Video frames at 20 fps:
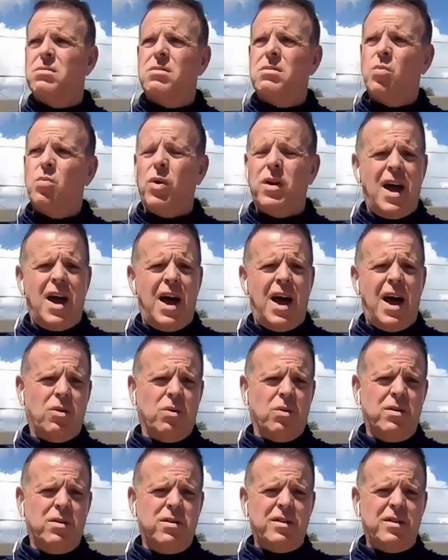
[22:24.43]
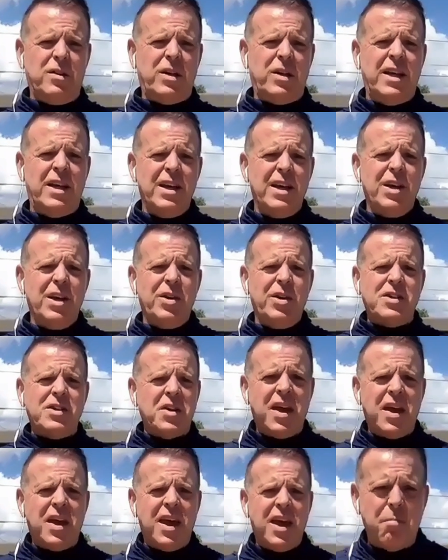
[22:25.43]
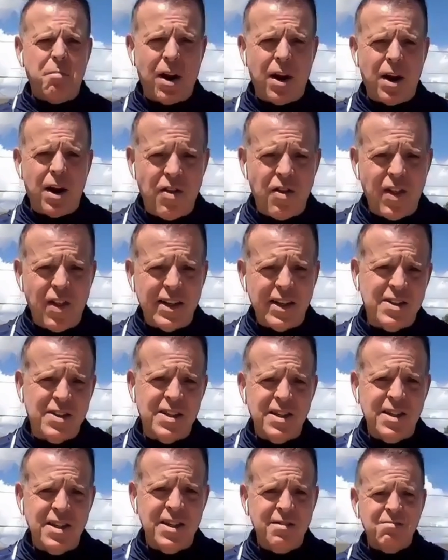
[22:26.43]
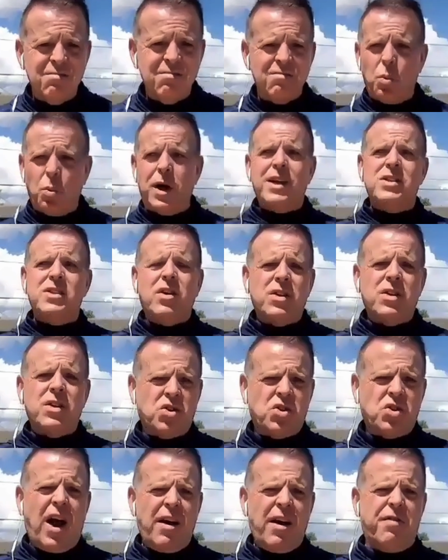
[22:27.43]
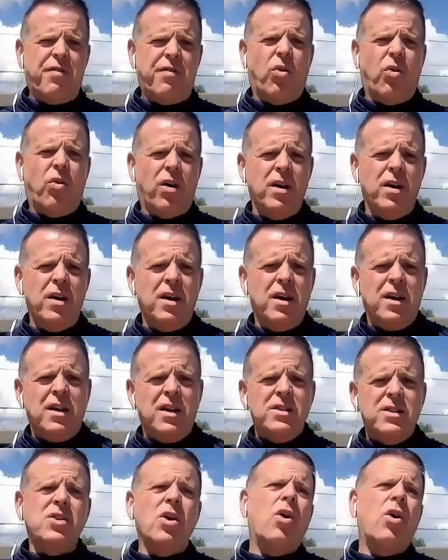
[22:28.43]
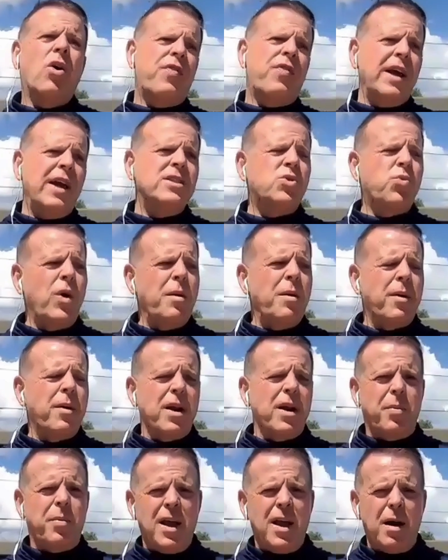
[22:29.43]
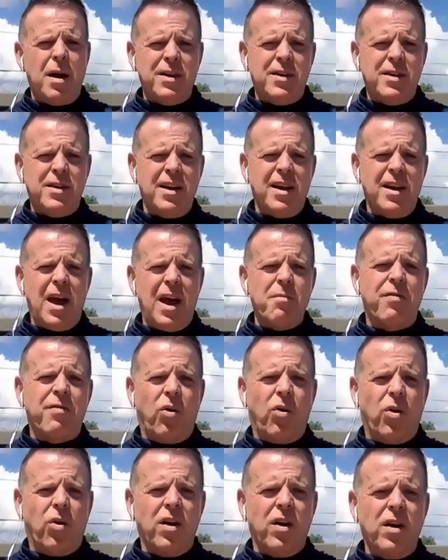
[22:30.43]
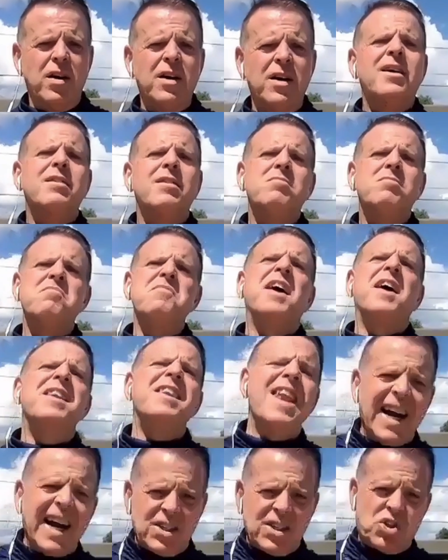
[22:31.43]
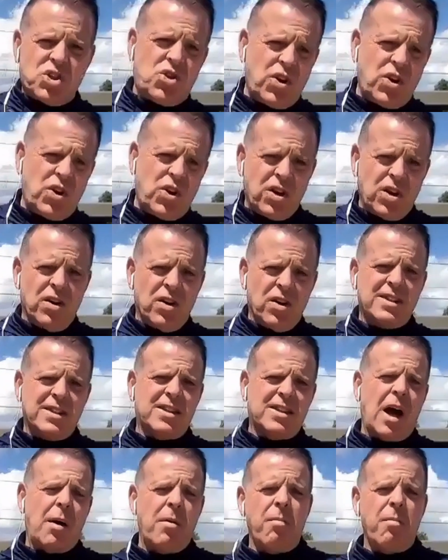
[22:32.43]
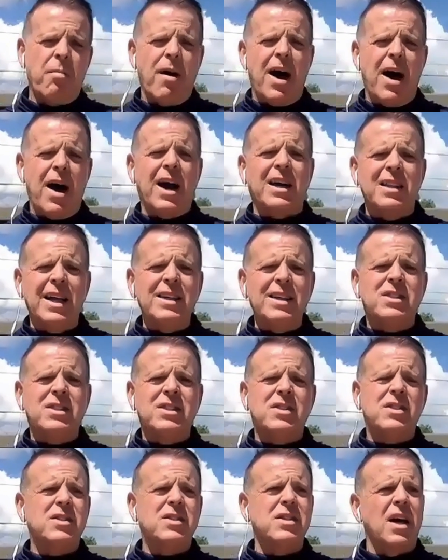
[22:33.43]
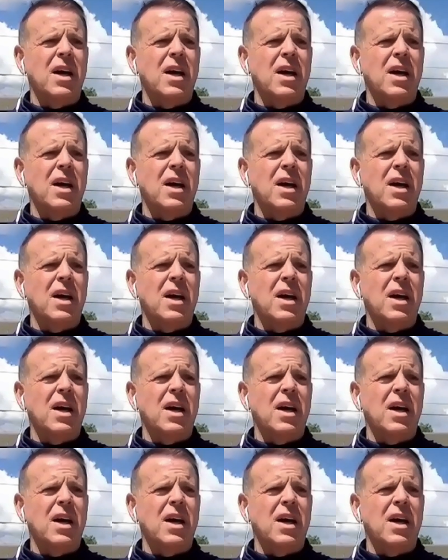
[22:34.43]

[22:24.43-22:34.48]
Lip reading: what now? It doesn't get better than this. What is there to strive for? So if they sweep it up in Edmonton in Game 4, then next year it's coming back. Let's